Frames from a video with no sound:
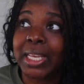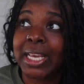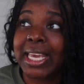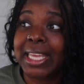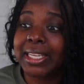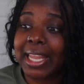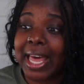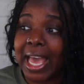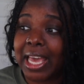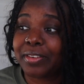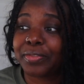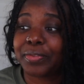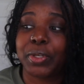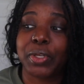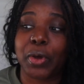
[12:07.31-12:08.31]
in life,
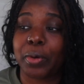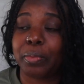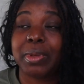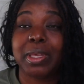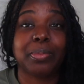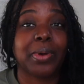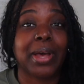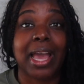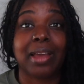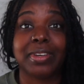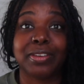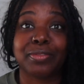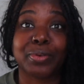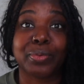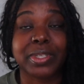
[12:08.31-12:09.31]
you know, people have
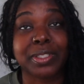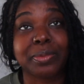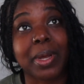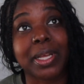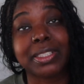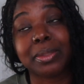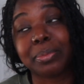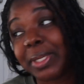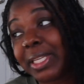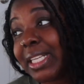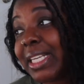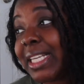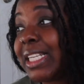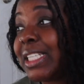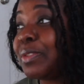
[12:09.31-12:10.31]
different
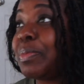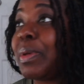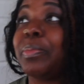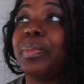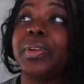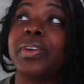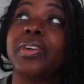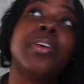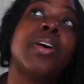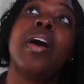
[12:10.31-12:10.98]
responsibilities, people